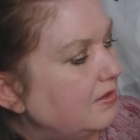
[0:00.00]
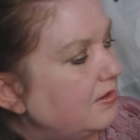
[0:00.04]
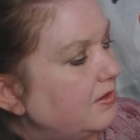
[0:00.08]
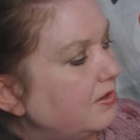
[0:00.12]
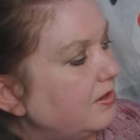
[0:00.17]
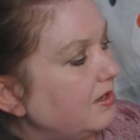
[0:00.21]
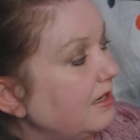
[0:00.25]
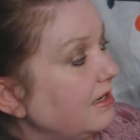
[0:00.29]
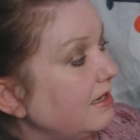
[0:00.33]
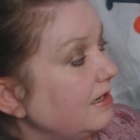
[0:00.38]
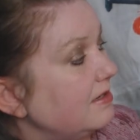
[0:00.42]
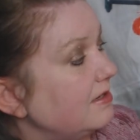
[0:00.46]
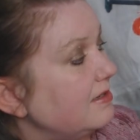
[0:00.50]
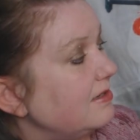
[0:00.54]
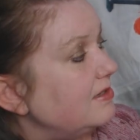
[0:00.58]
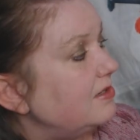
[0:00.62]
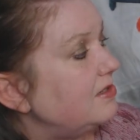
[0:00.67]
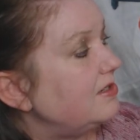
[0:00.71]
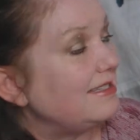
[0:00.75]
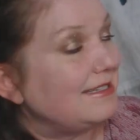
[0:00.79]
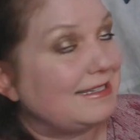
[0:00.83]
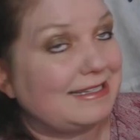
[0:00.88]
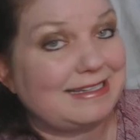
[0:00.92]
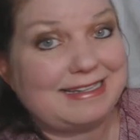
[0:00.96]
Are there any
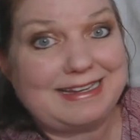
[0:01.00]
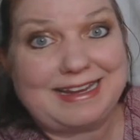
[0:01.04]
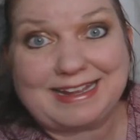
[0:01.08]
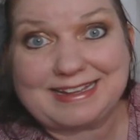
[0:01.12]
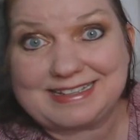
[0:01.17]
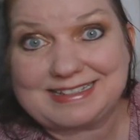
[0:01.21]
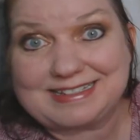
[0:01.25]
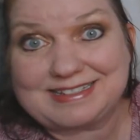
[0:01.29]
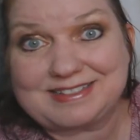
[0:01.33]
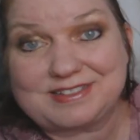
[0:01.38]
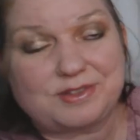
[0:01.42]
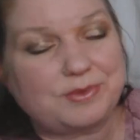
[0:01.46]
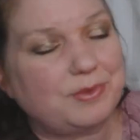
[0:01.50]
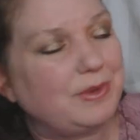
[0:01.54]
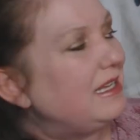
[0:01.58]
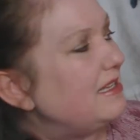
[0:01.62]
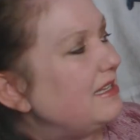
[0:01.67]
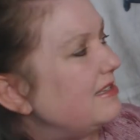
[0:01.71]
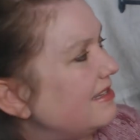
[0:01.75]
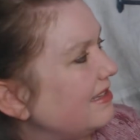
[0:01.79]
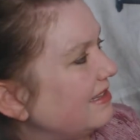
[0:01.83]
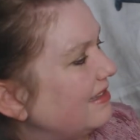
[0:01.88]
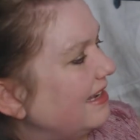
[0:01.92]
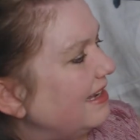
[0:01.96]
desserts? Yes,
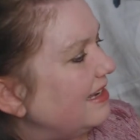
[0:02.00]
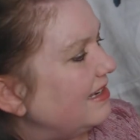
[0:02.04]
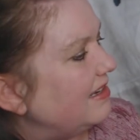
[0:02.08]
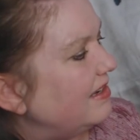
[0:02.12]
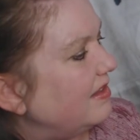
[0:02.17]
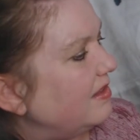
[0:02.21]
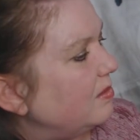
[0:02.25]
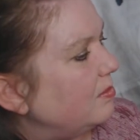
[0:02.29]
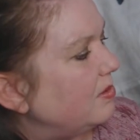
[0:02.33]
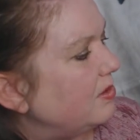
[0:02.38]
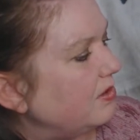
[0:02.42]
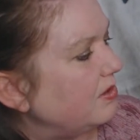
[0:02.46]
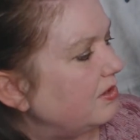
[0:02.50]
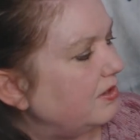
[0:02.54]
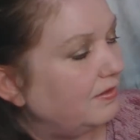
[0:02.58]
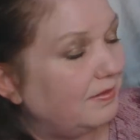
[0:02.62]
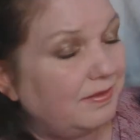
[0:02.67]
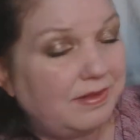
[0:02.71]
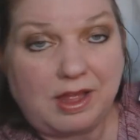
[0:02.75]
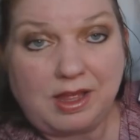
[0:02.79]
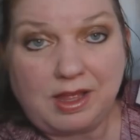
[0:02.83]
sweets at the end of the book.